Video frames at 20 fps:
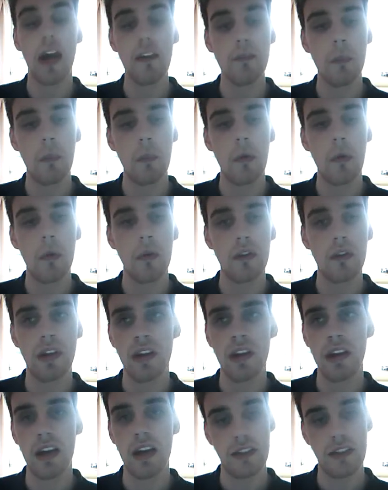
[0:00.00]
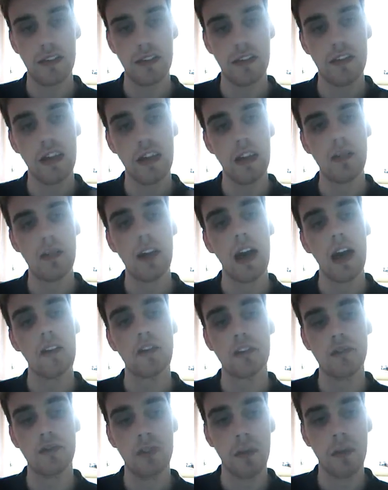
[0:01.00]
Evan Bourne, and team
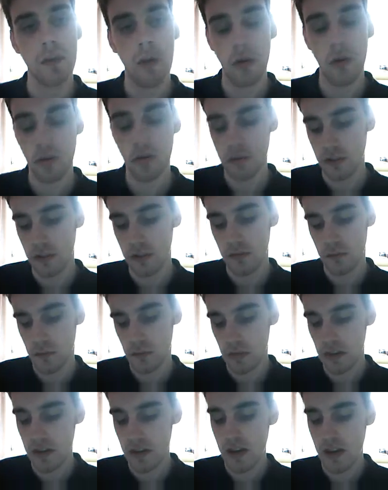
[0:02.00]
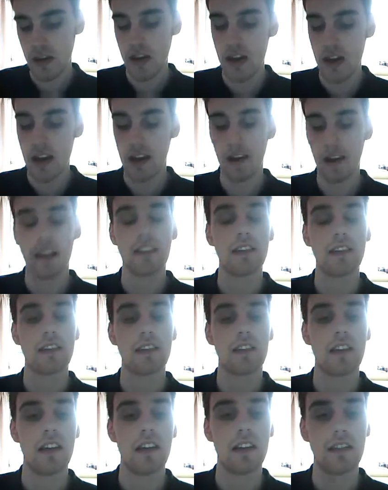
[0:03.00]
captain John Morrison
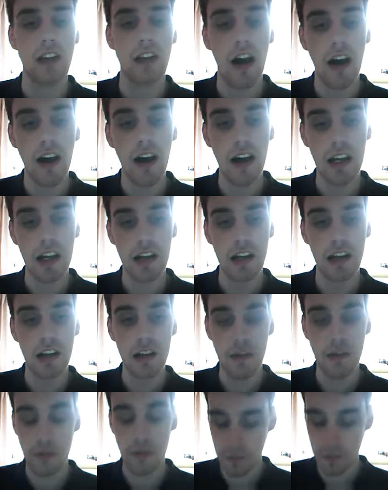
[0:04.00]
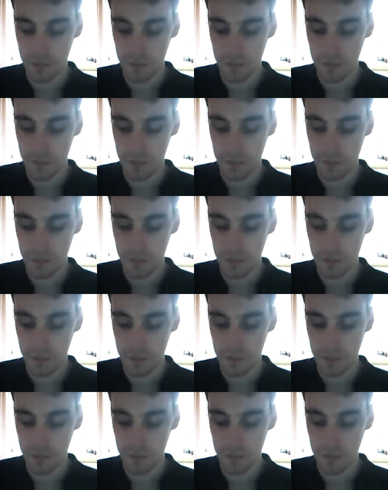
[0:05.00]
against the Highlife